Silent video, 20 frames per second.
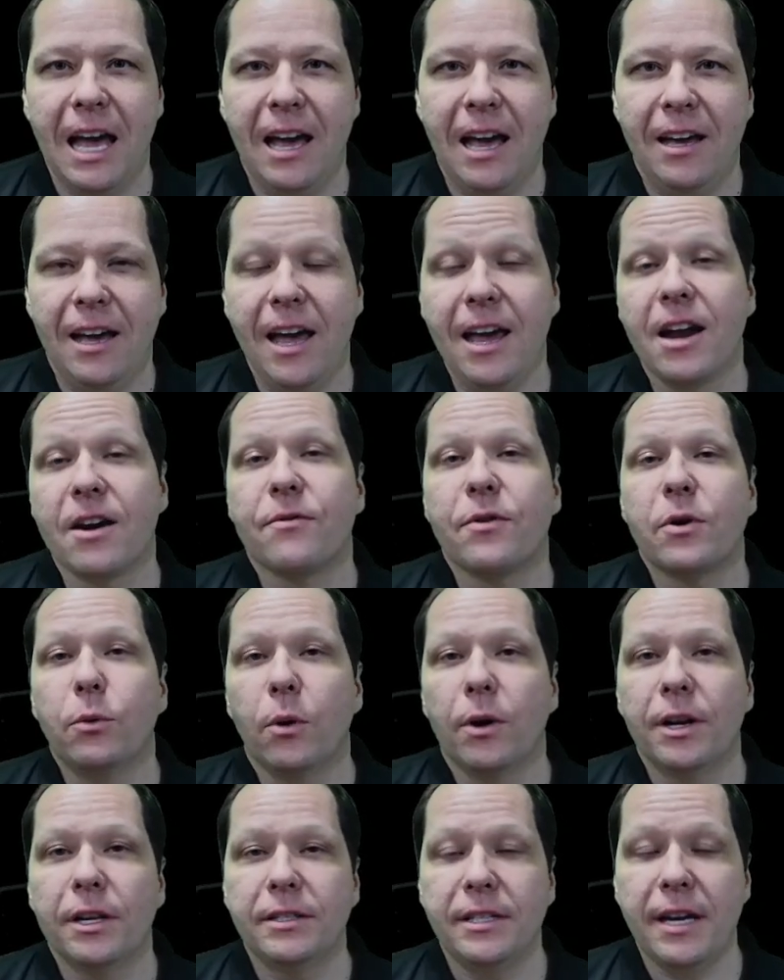Hey
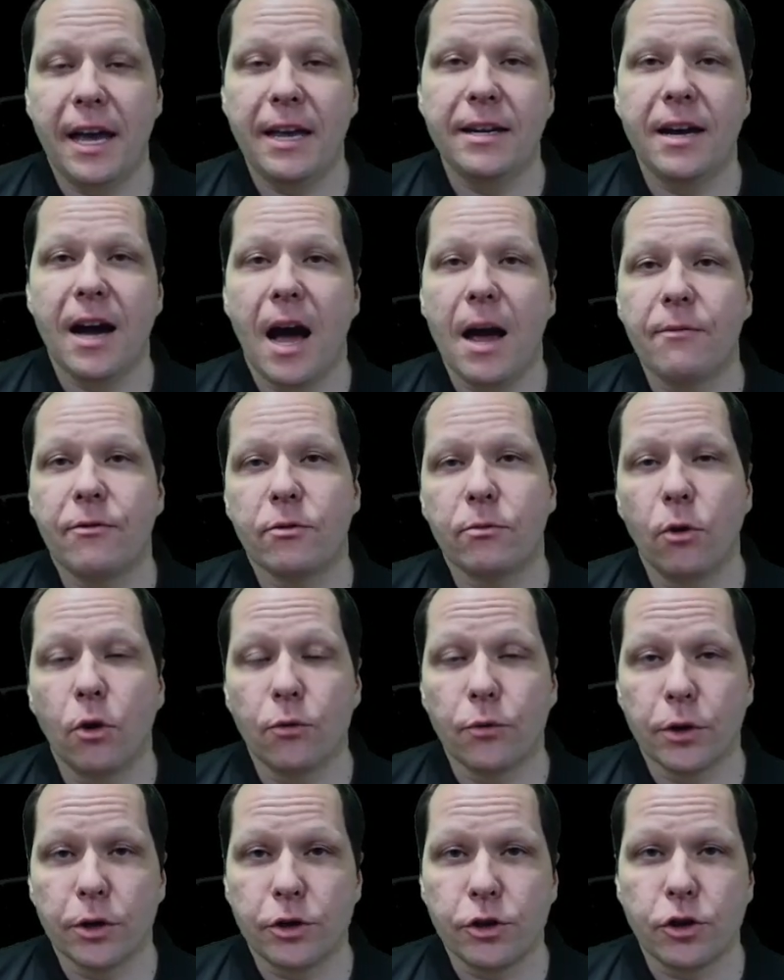everyone, it's Ed Kime from
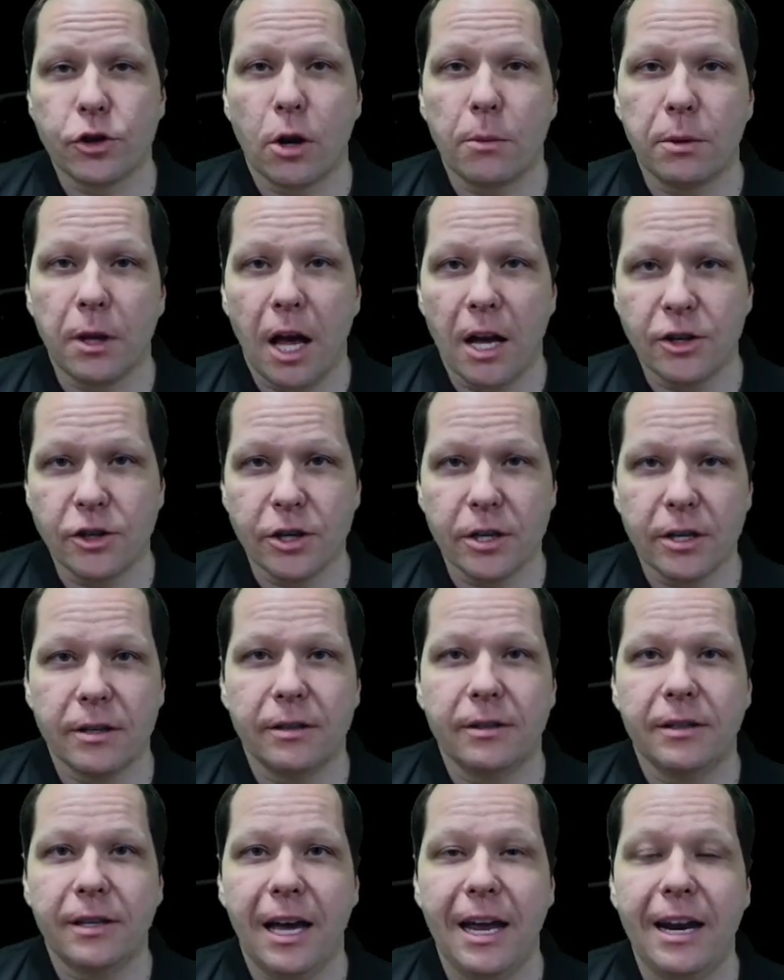over at SharpLogic.
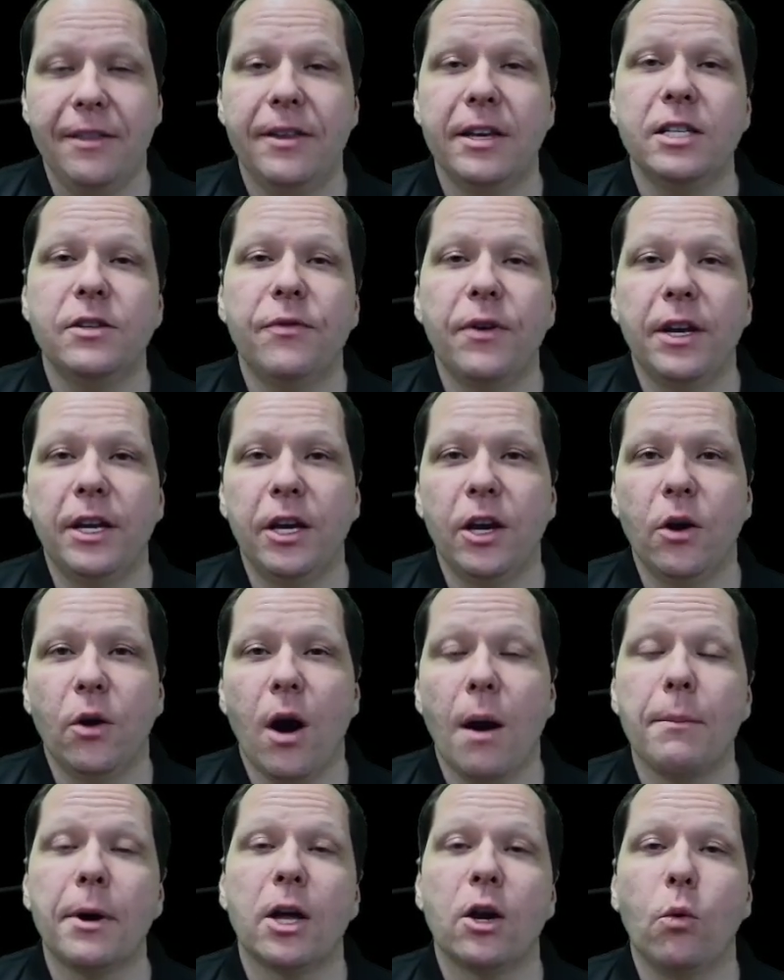And in this video,
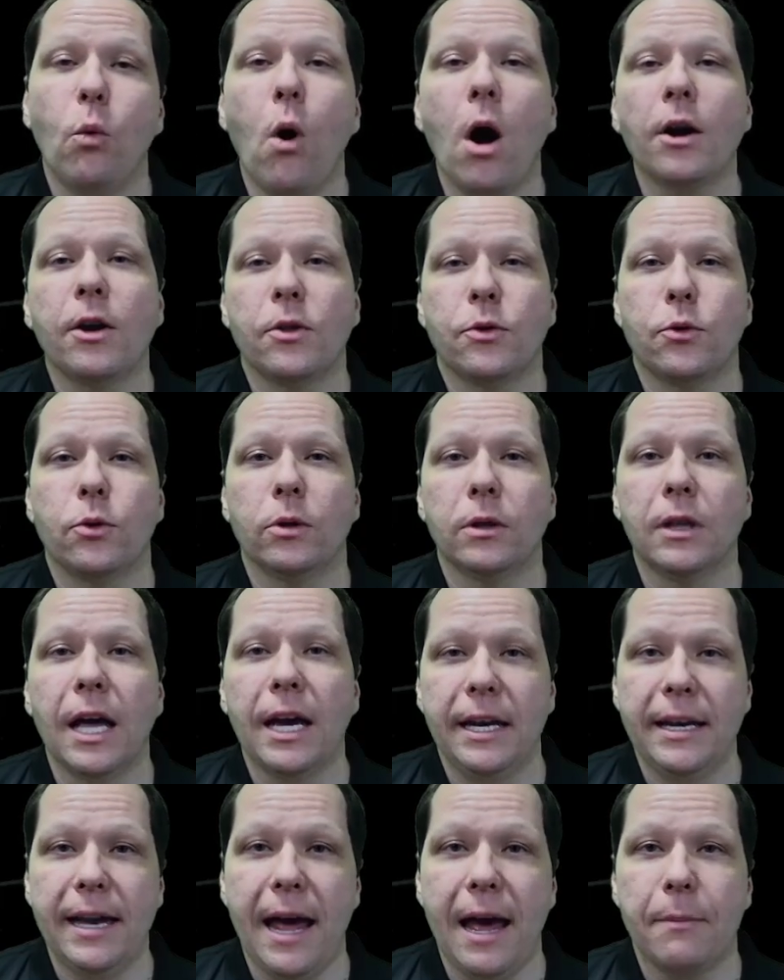I'm going to walk you through
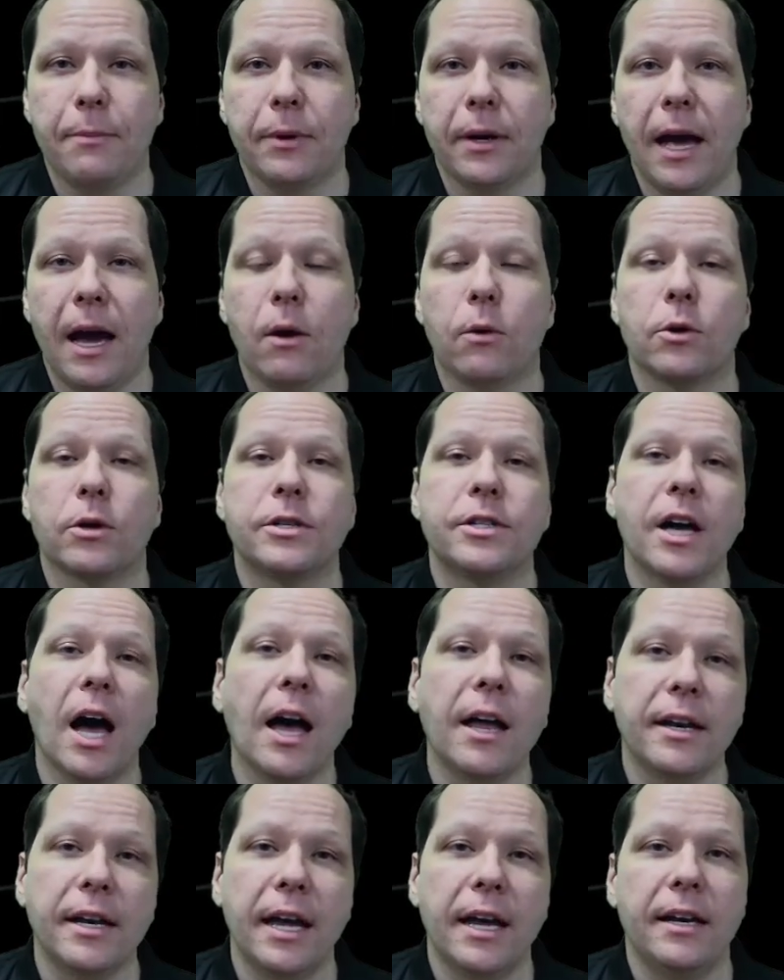LightNap, our
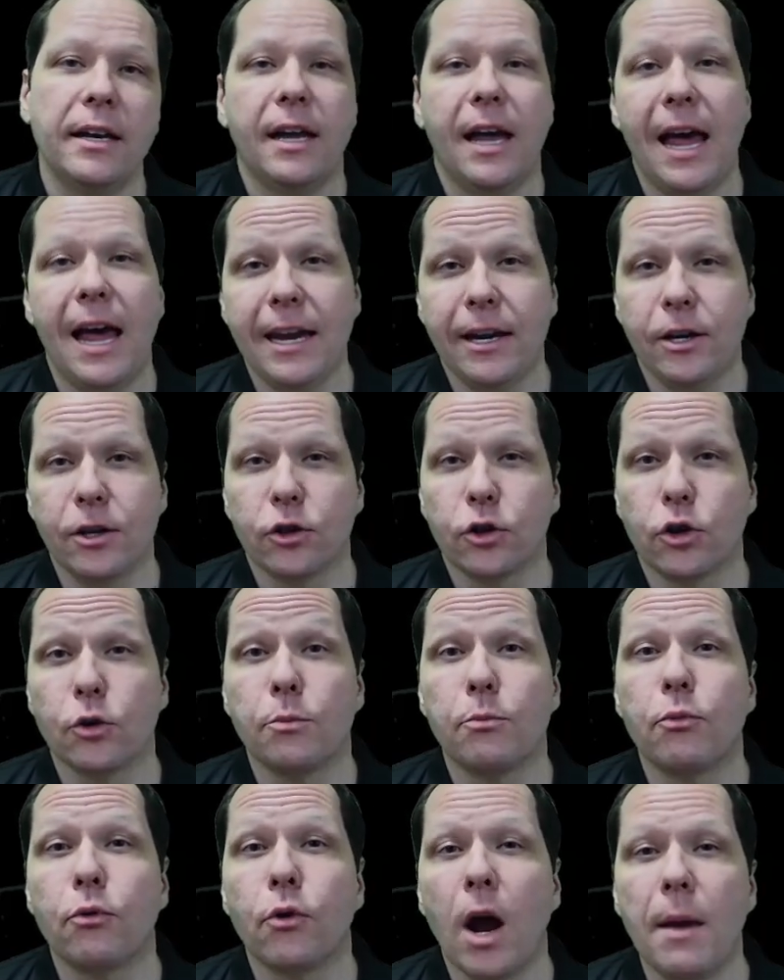.NET Angular
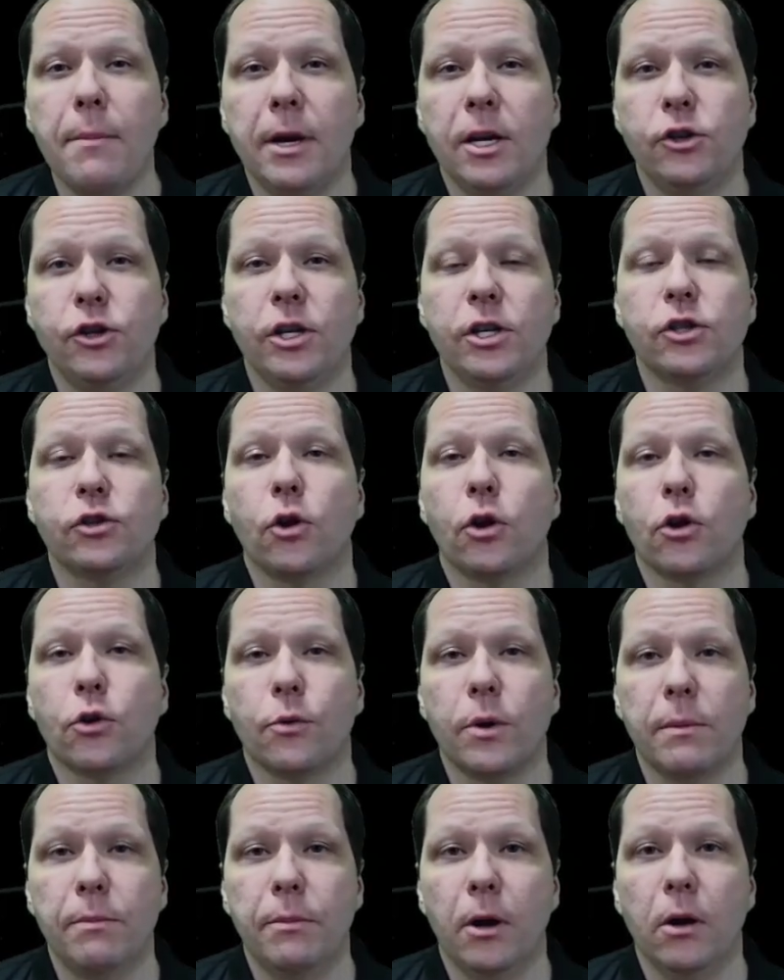PrimeNG starter
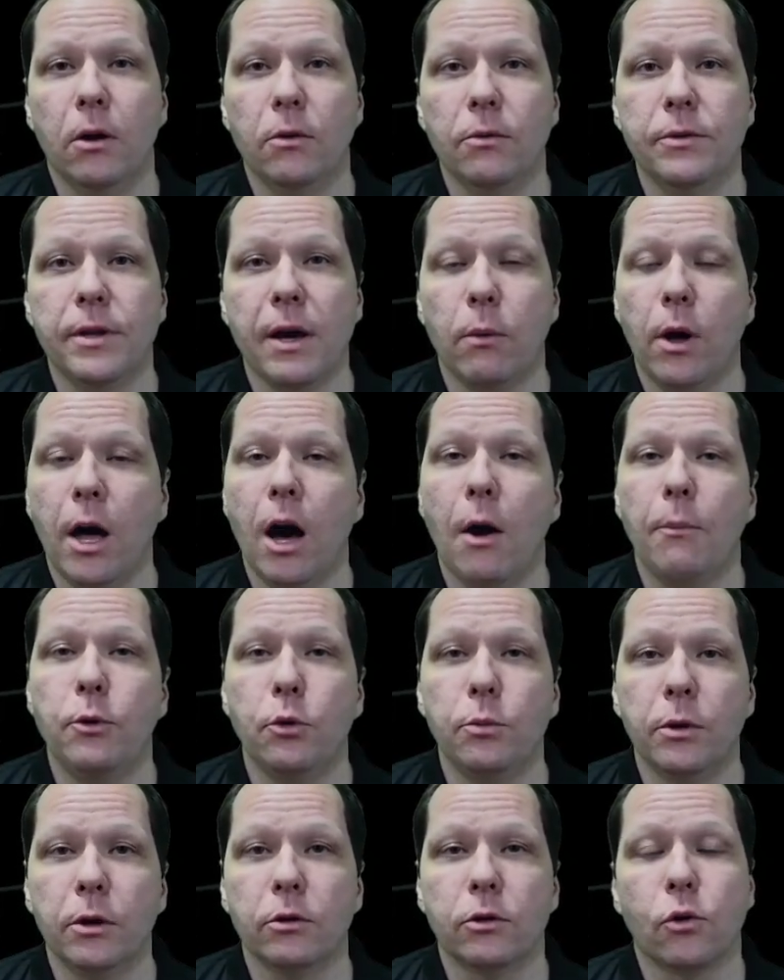repo that will help you
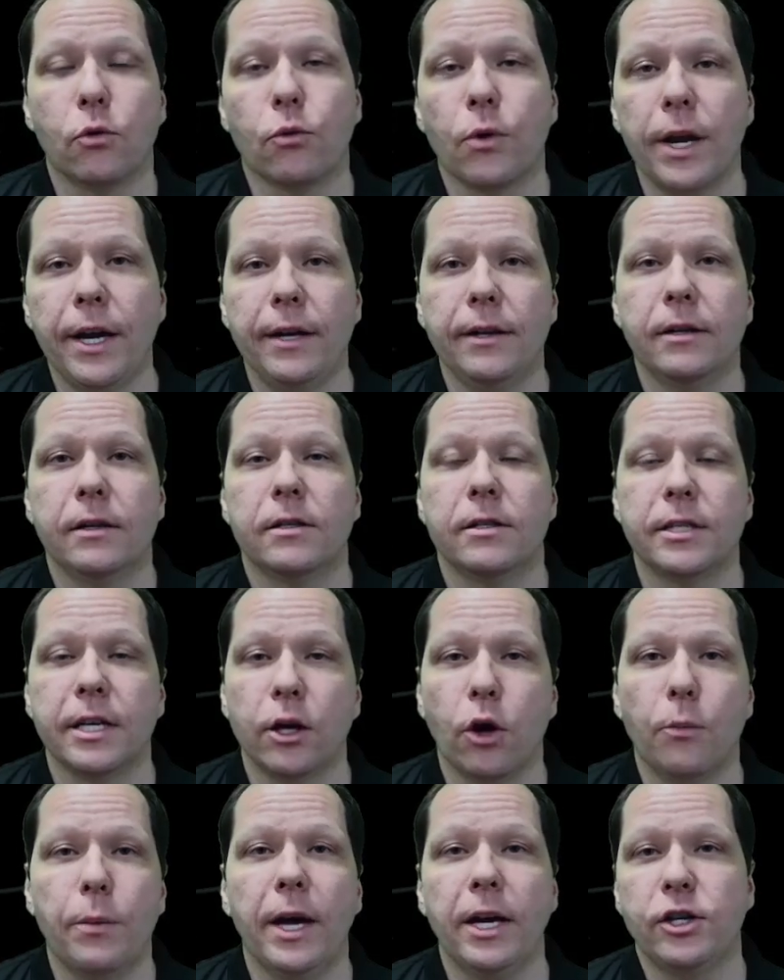build great
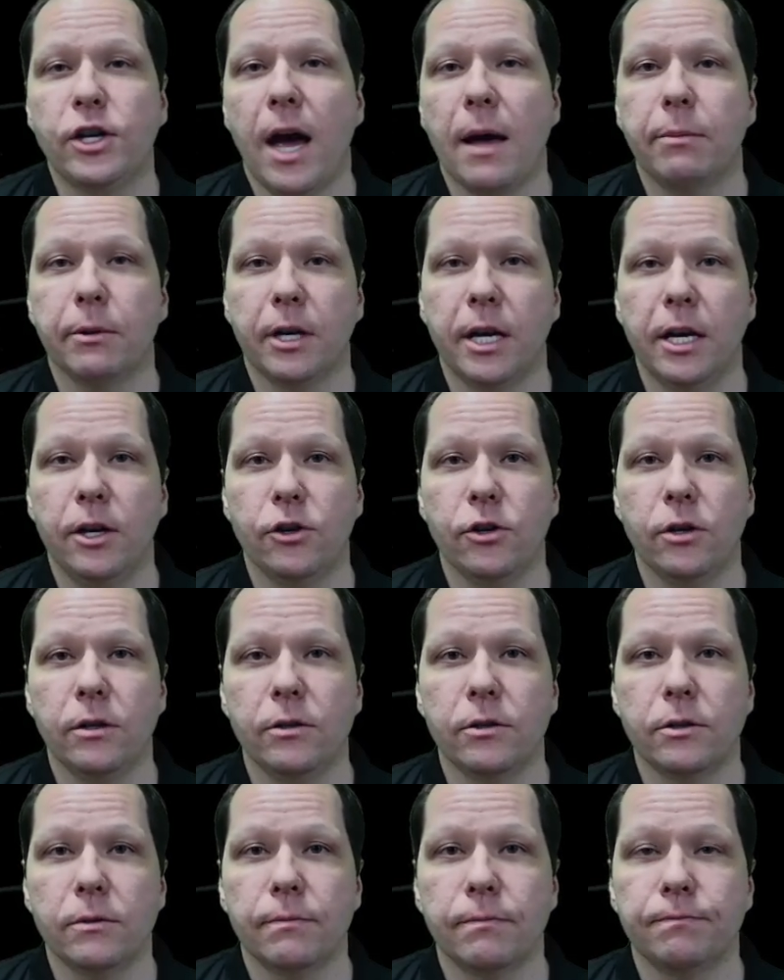single-page
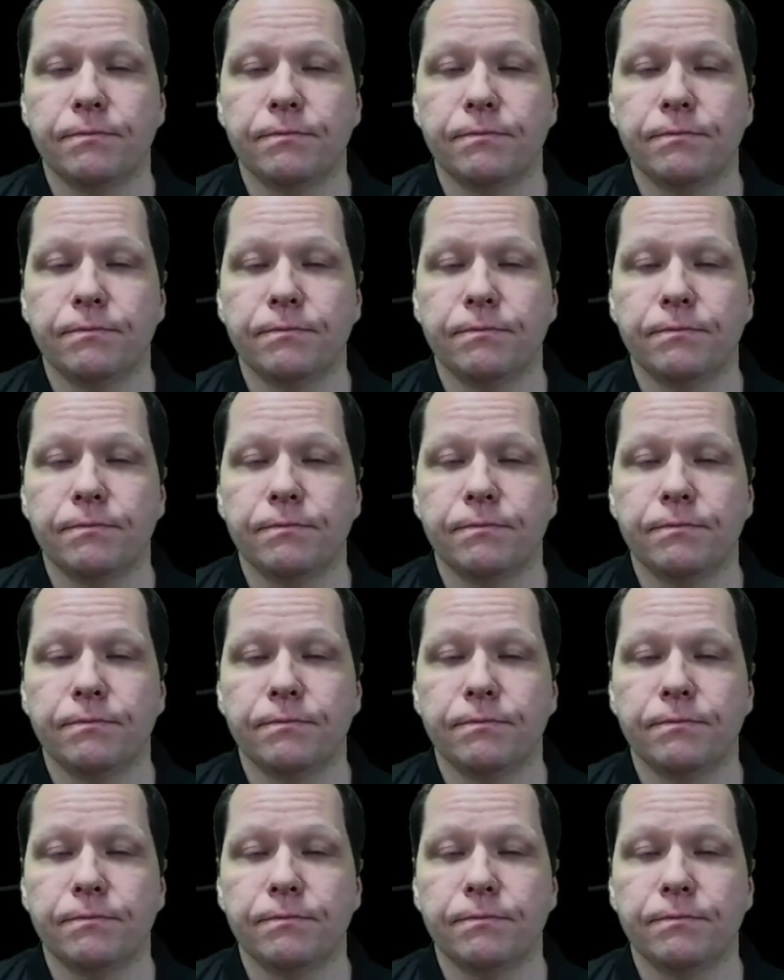applications.